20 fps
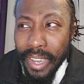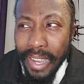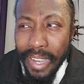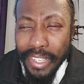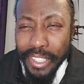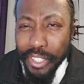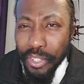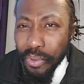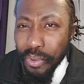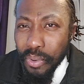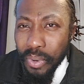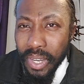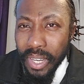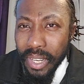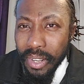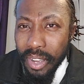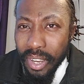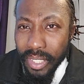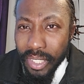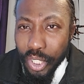and you're going
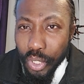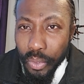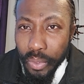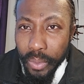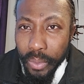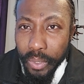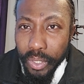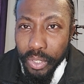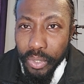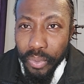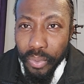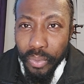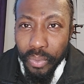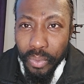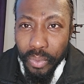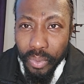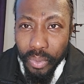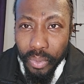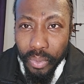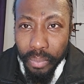contrary to
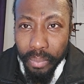the